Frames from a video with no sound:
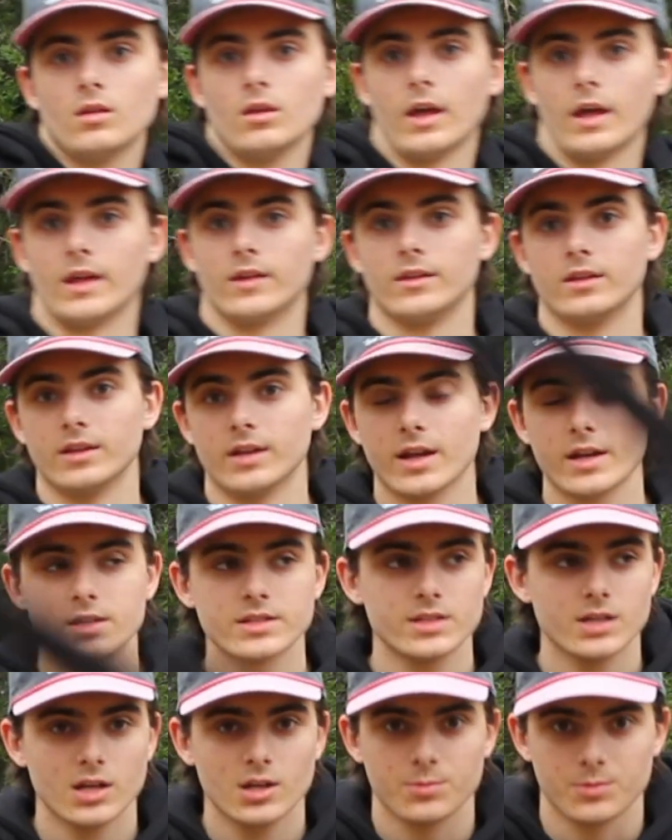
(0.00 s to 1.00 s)
And the next
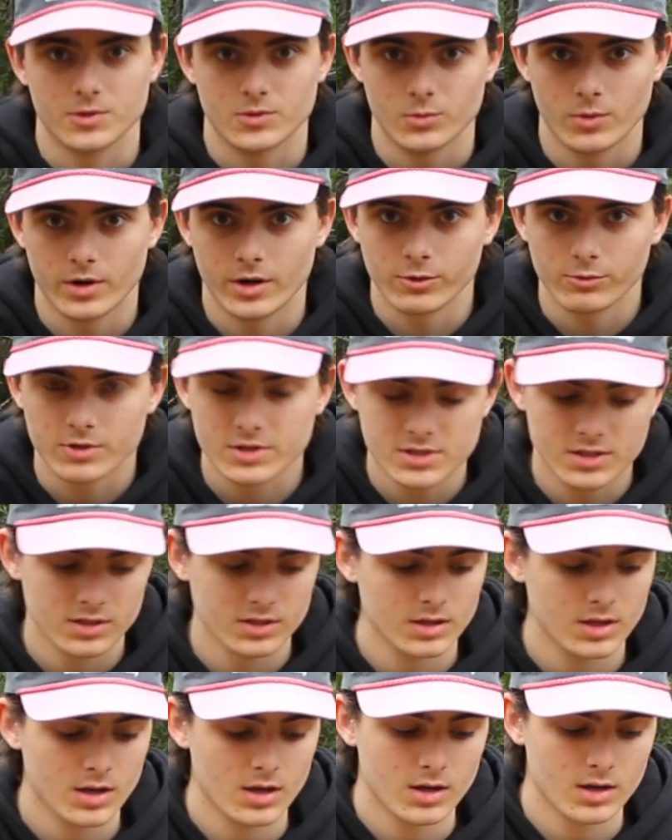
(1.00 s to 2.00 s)
setup is one I
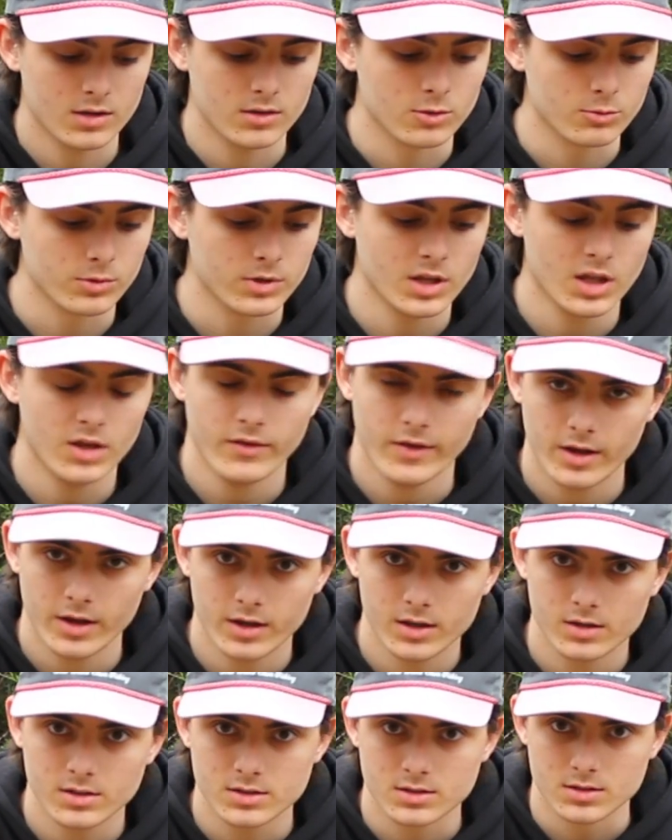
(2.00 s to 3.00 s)
recently got. The reel I've
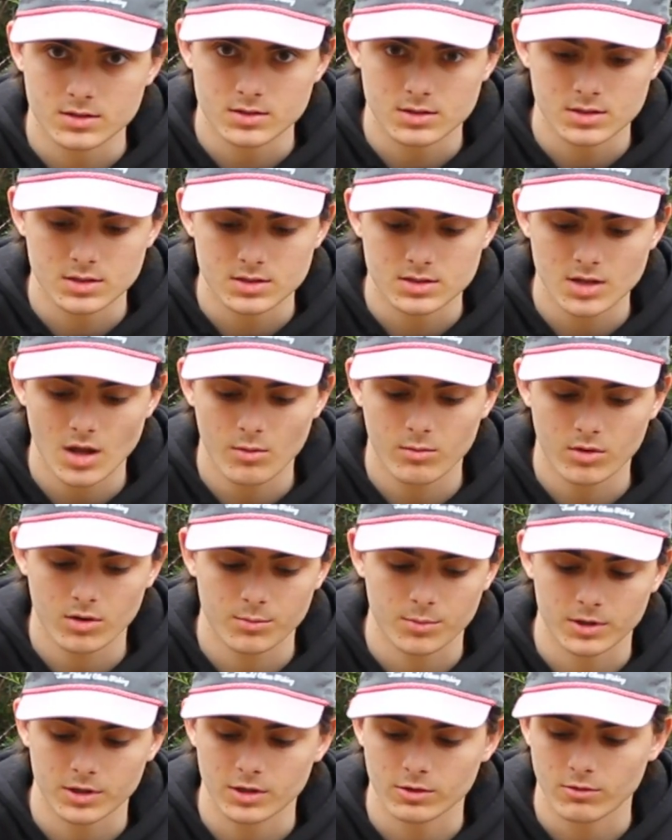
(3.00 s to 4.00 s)
had since the summer,
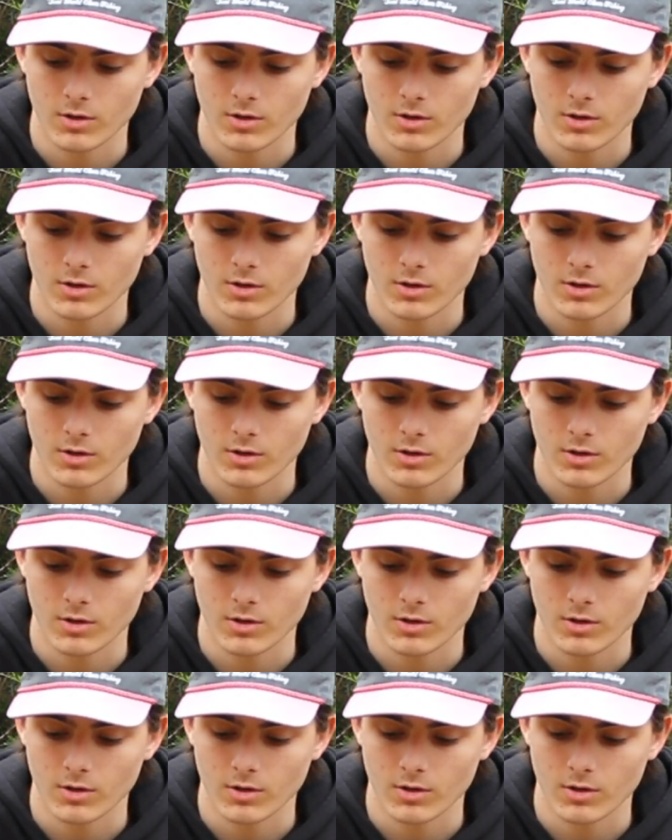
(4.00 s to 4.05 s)
but the